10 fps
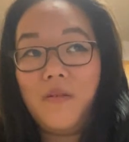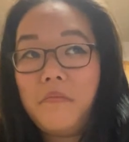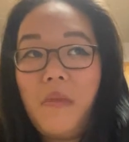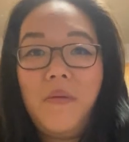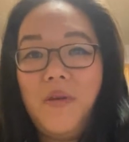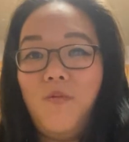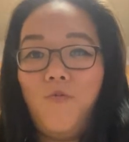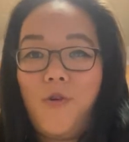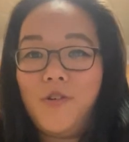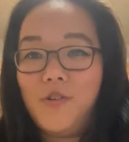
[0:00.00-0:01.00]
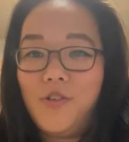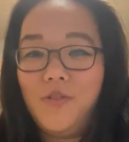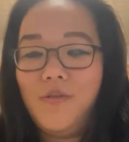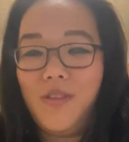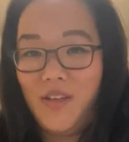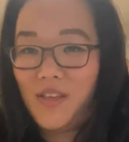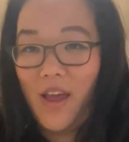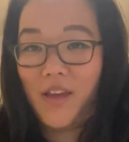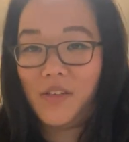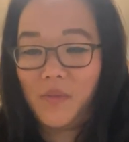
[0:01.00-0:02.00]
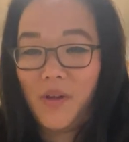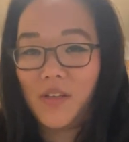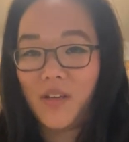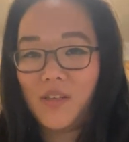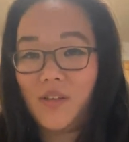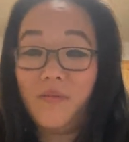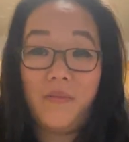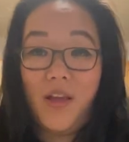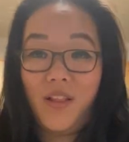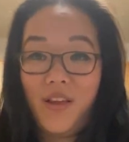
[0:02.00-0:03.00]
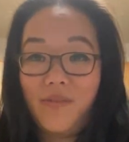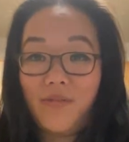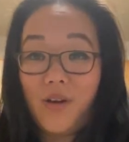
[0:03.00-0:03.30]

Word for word: maybe 1 or 2 of these aspects of my life